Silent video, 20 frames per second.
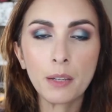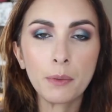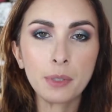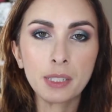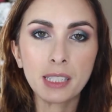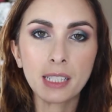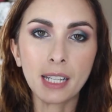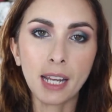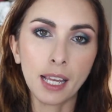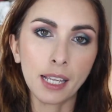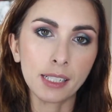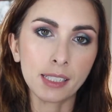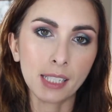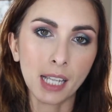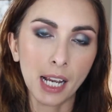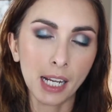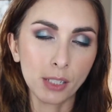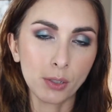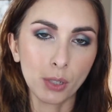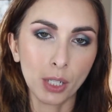It was a nice
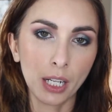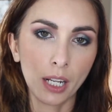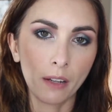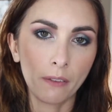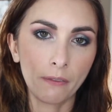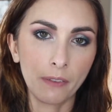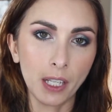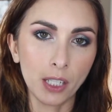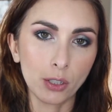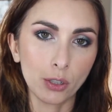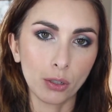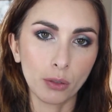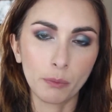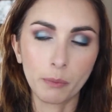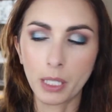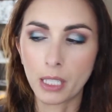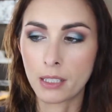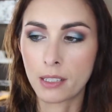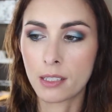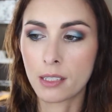hydrating facial
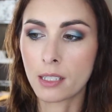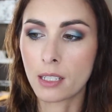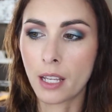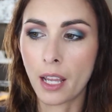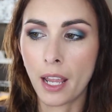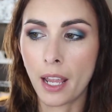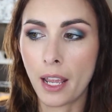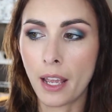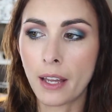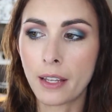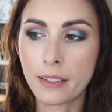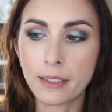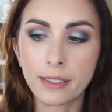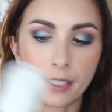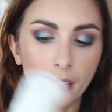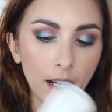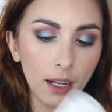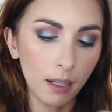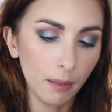mist, and